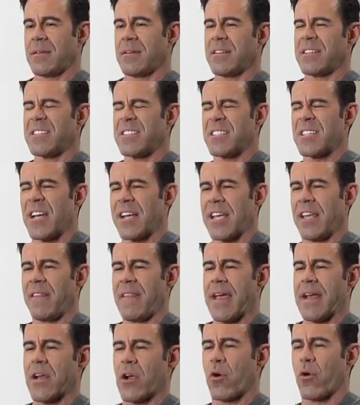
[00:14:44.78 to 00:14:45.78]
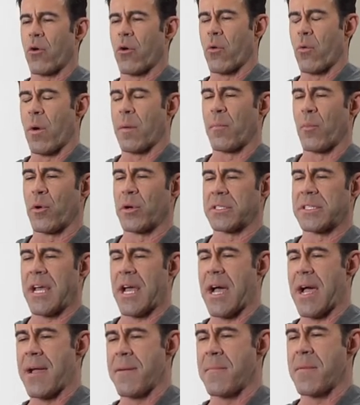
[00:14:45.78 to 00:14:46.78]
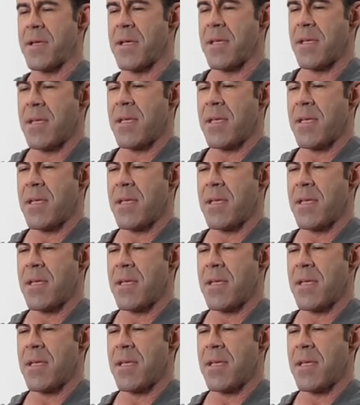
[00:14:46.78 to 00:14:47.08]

Suck in that core one more time.